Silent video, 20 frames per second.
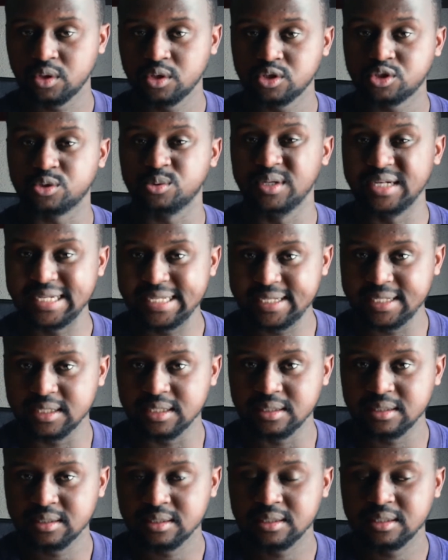to
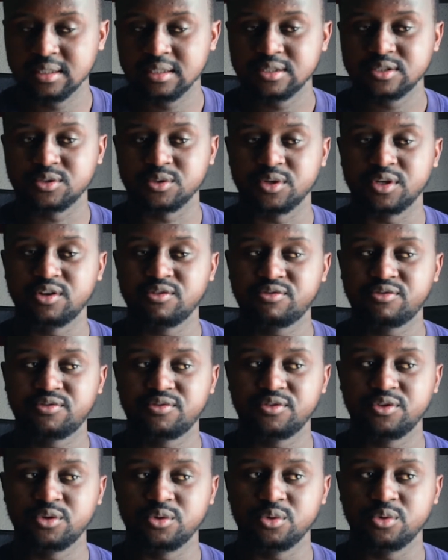lead. So
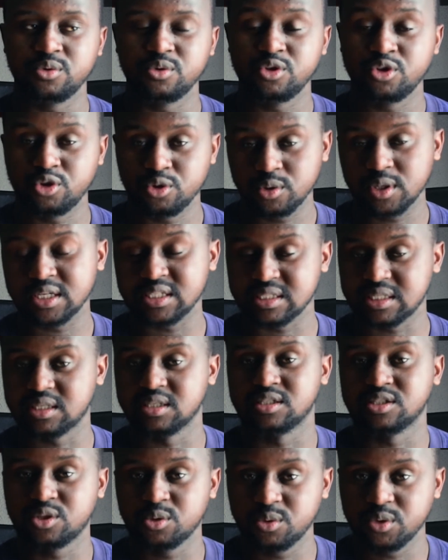if you as a
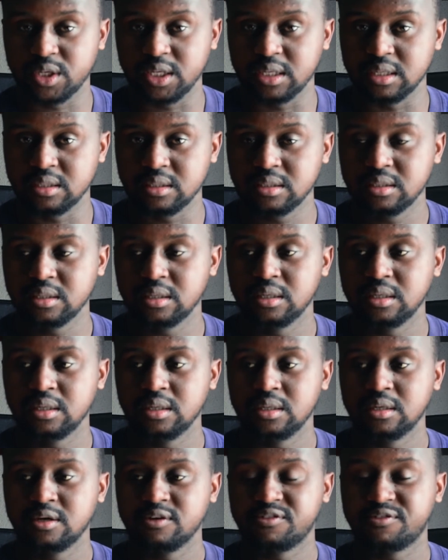custodian
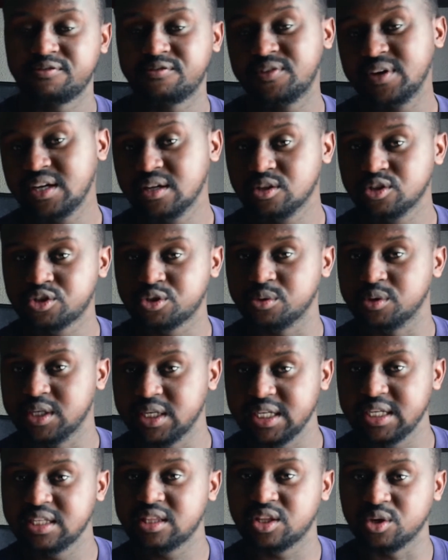fail to
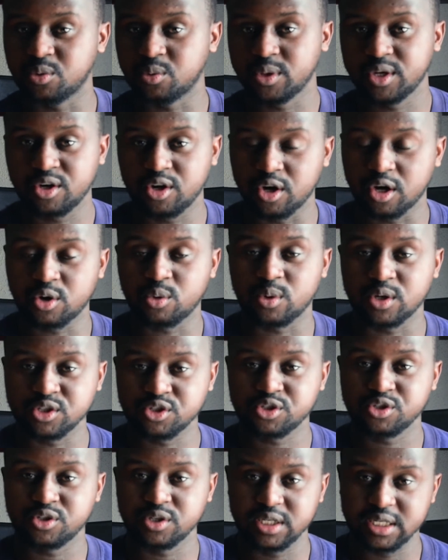lead the way God
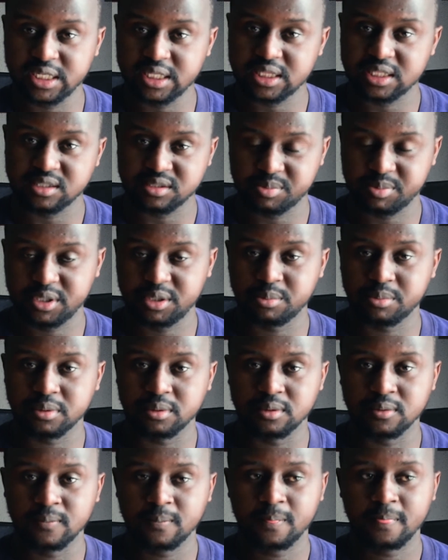wants you to lead these
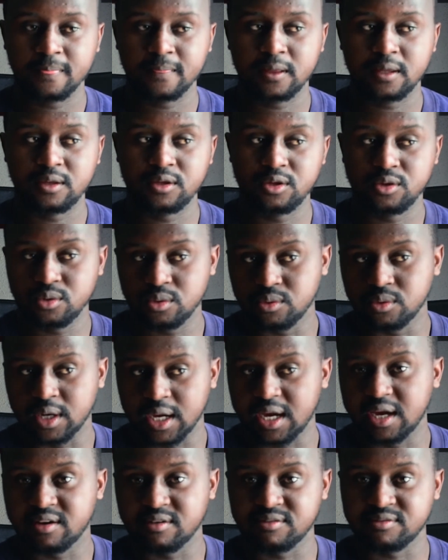people, you
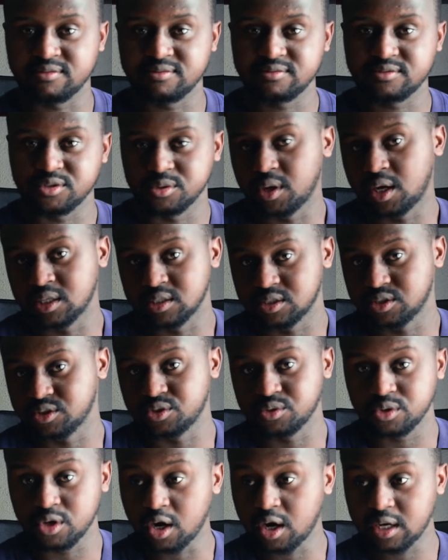have to answer
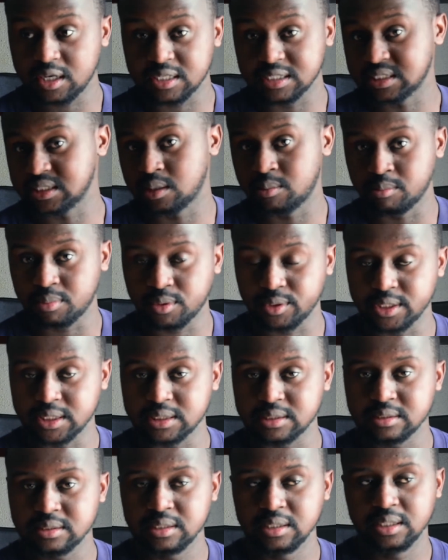to God at some
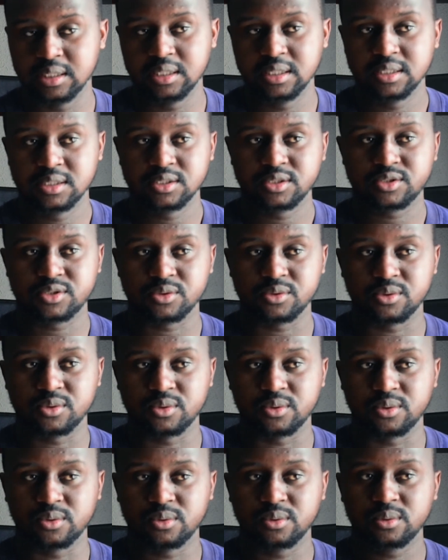point.
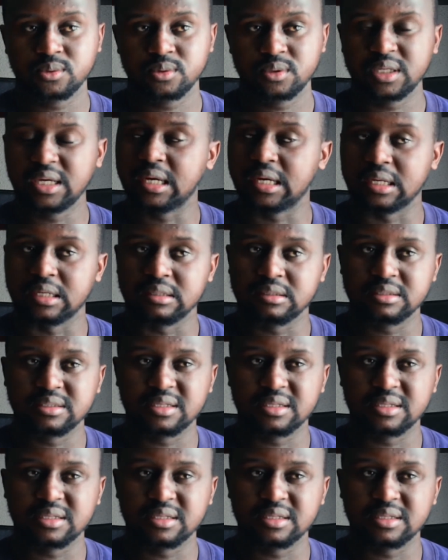So yeah,